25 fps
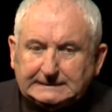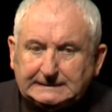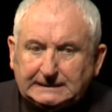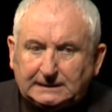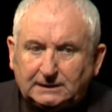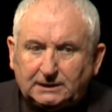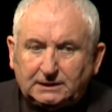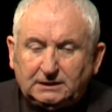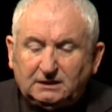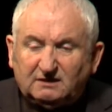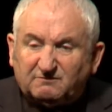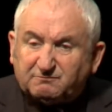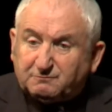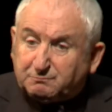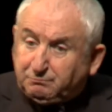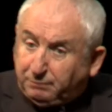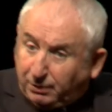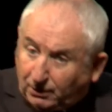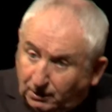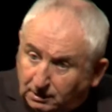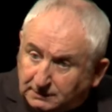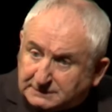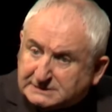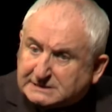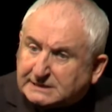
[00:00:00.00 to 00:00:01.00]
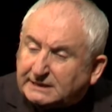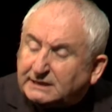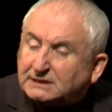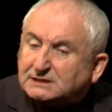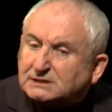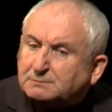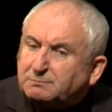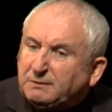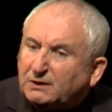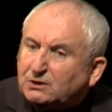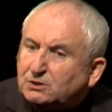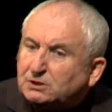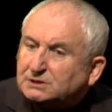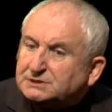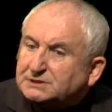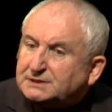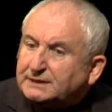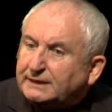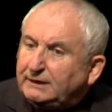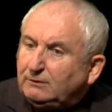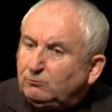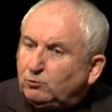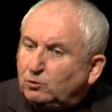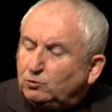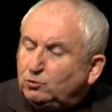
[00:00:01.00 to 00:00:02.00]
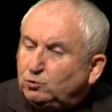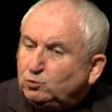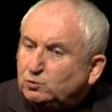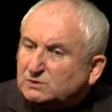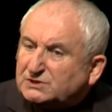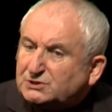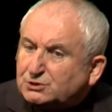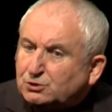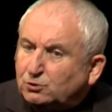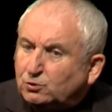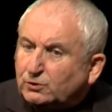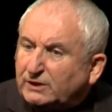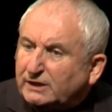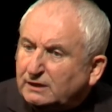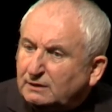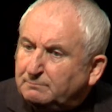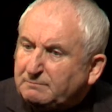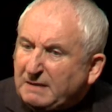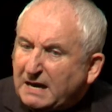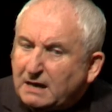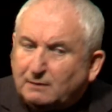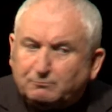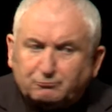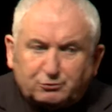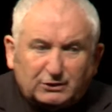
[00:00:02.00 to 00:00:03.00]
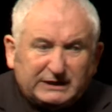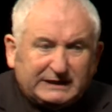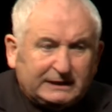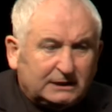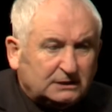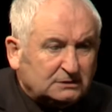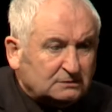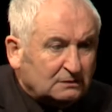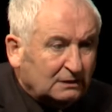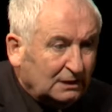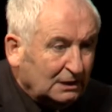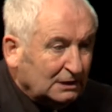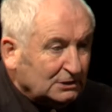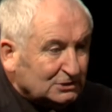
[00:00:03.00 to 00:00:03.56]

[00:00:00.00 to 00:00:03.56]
I left politics because they were always talking about bringing